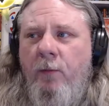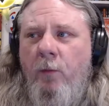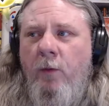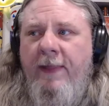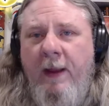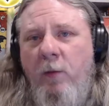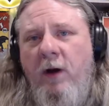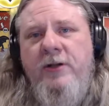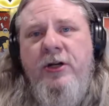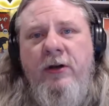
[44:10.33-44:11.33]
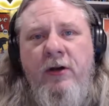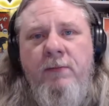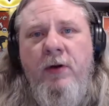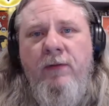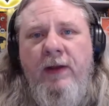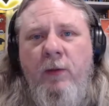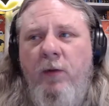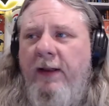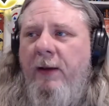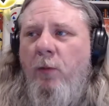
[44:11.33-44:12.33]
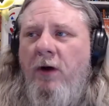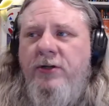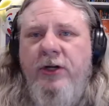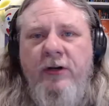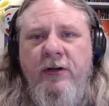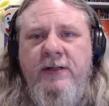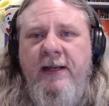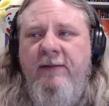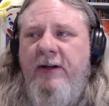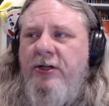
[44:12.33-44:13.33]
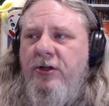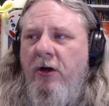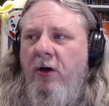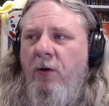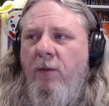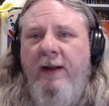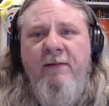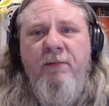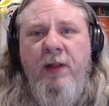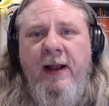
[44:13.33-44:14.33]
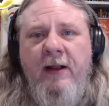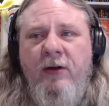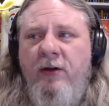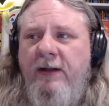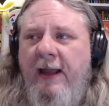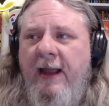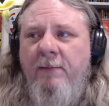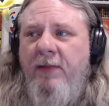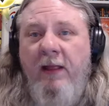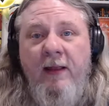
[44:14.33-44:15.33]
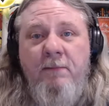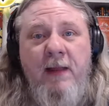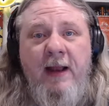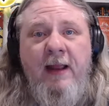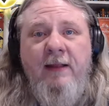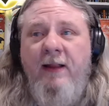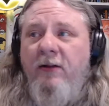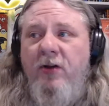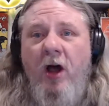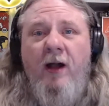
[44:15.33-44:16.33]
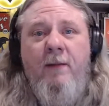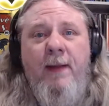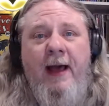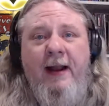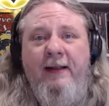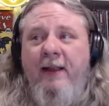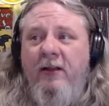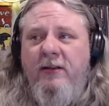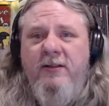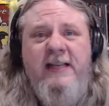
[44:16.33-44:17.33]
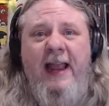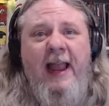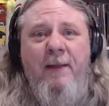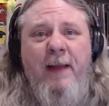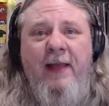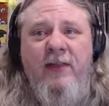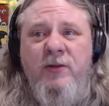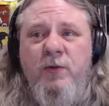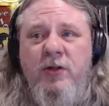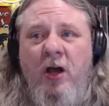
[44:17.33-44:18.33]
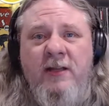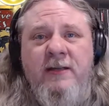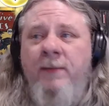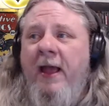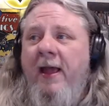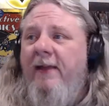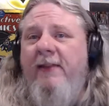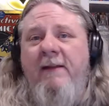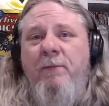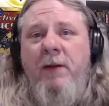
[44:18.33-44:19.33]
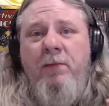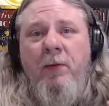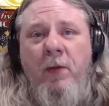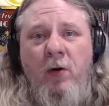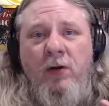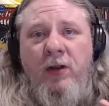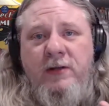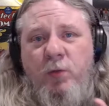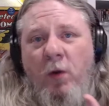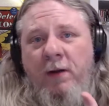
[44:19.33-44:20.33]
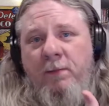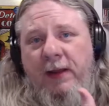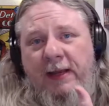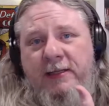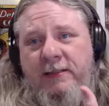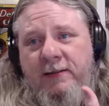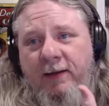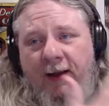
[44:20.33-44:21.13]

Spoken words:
when they watch a good movie, when they watch a good TV show, when they've played a good game, they'll admit it. They'll talk about it. They'll say, "Hey man, this was awesome. They've been promoting this One Piece.